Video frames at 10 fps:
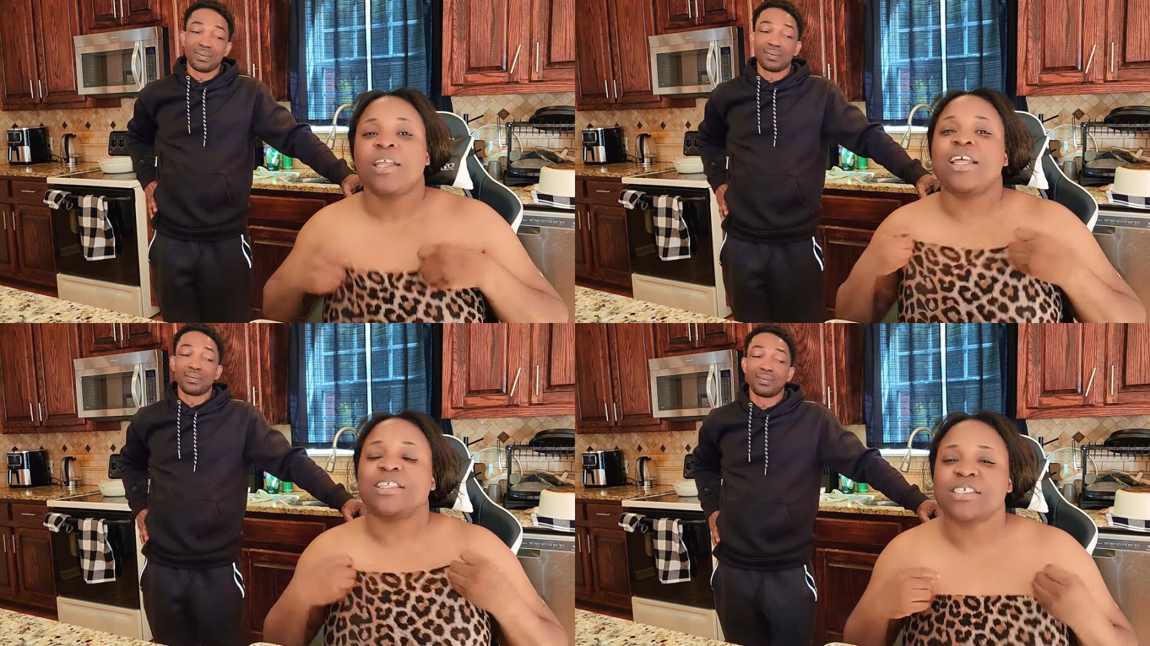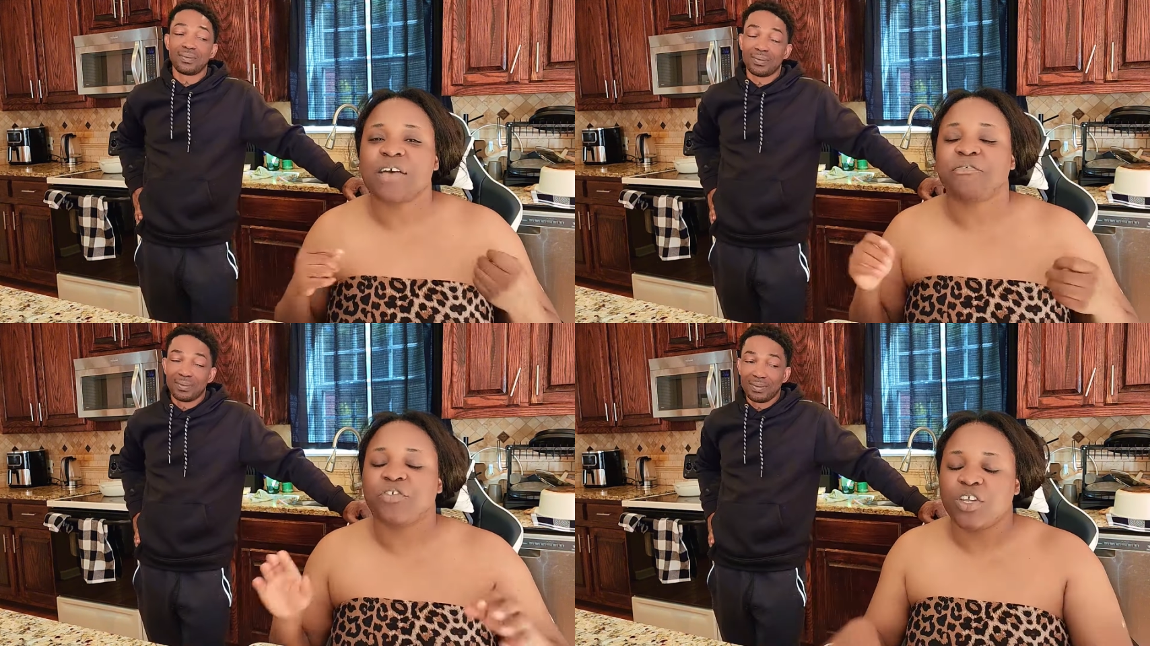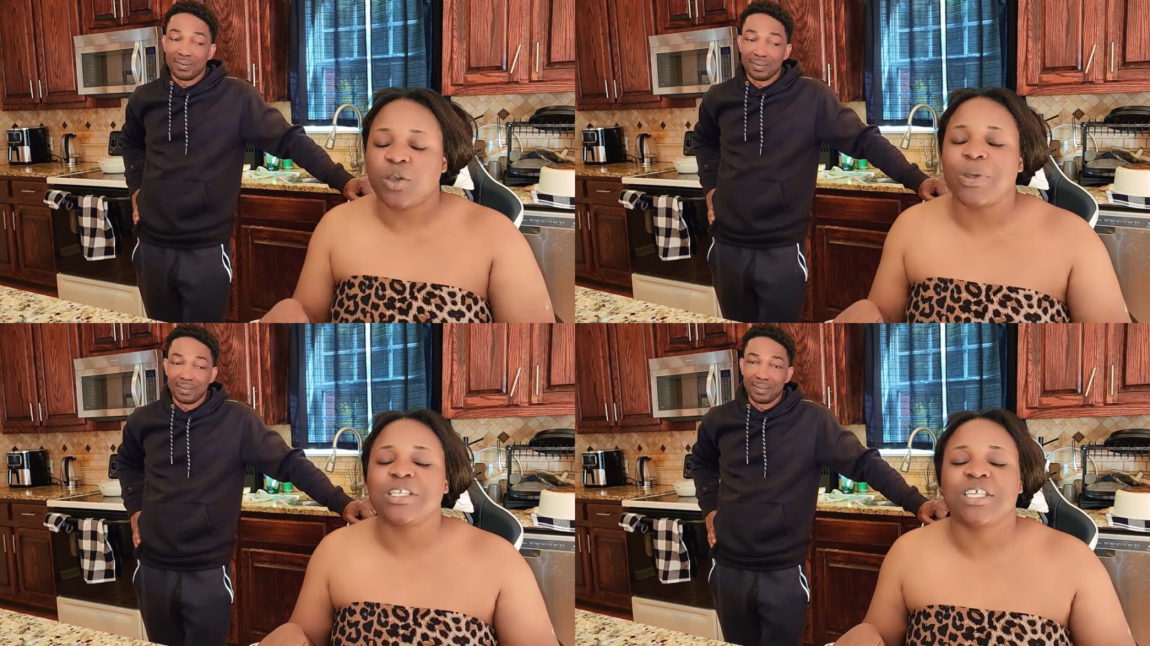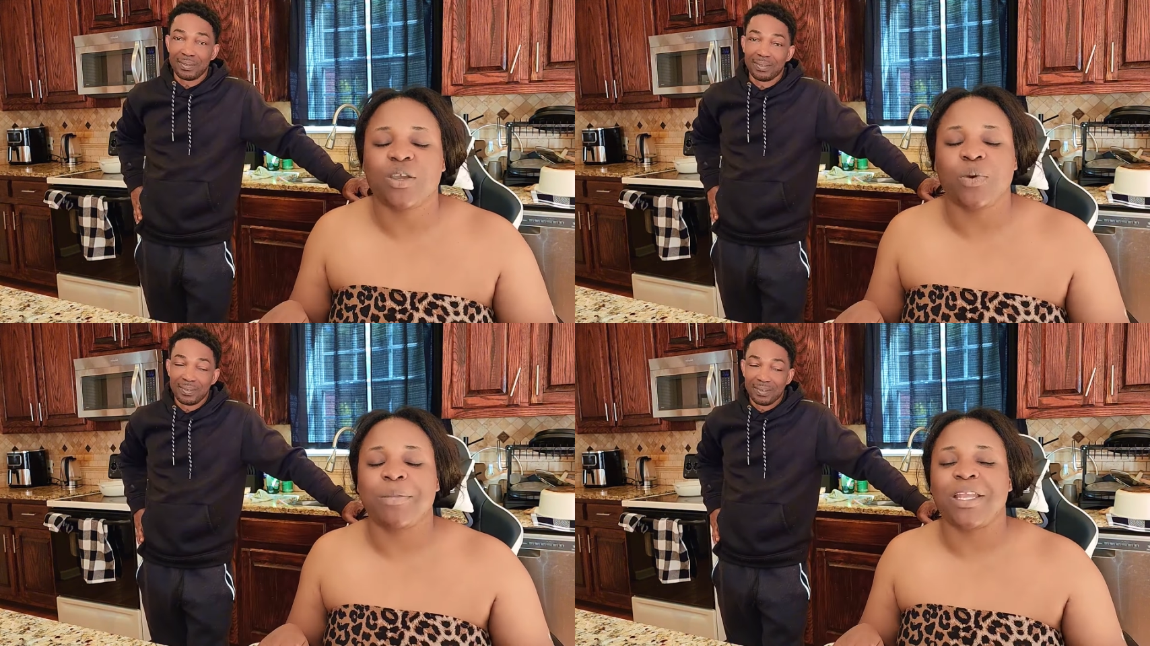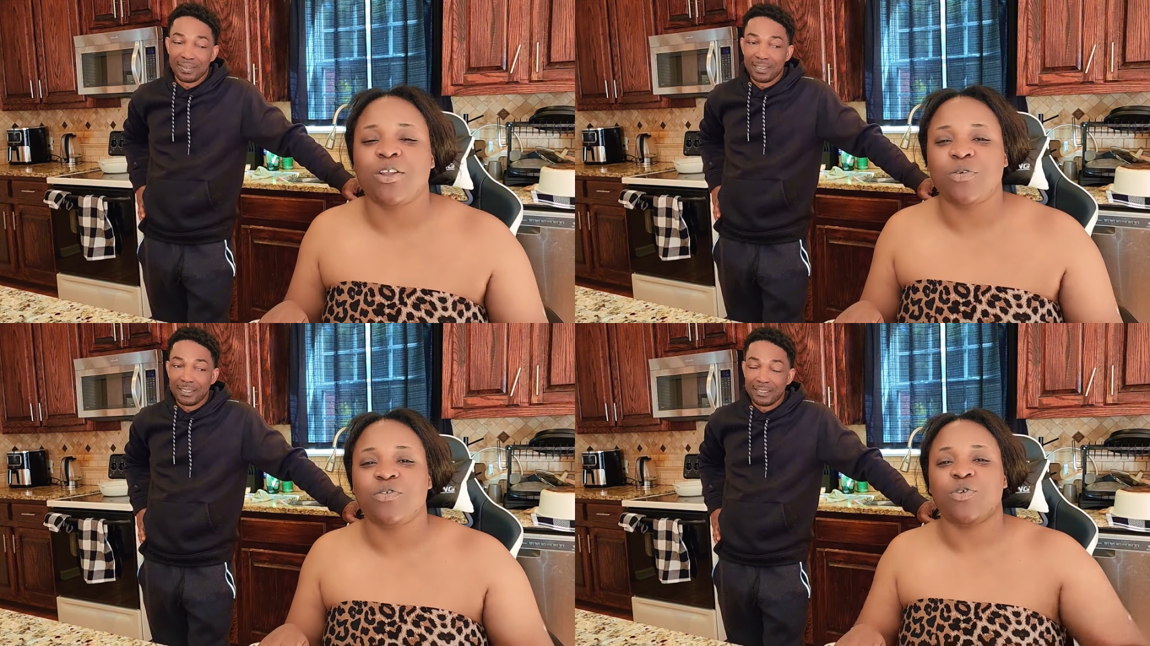Speaker 1: that is a frequent thing women
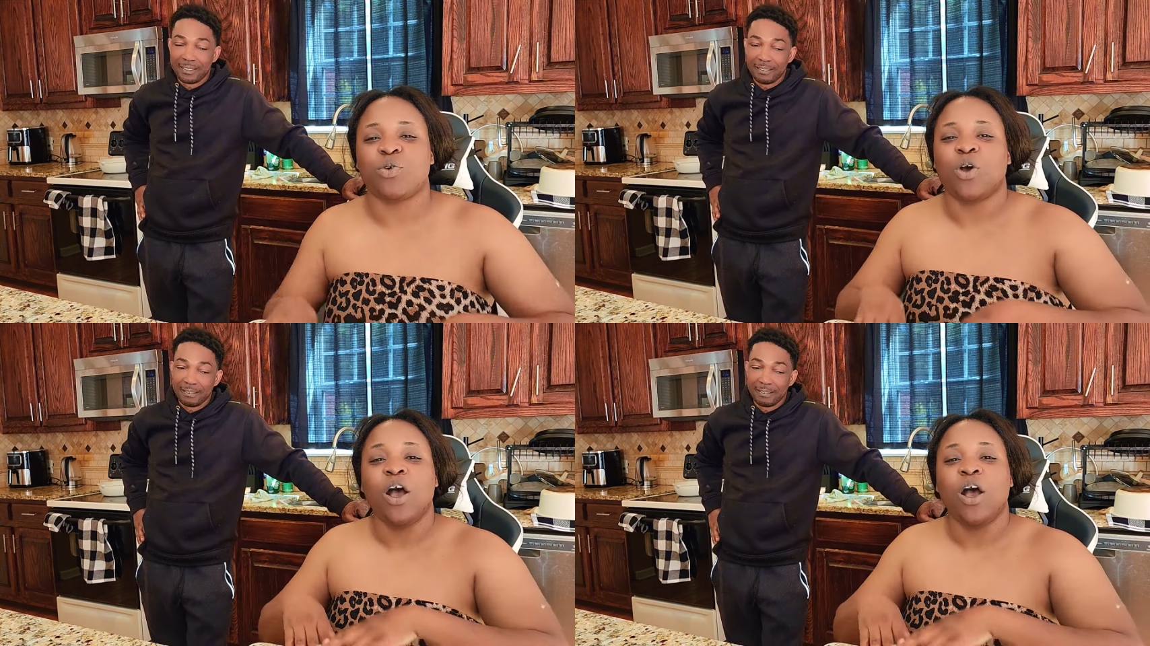love do.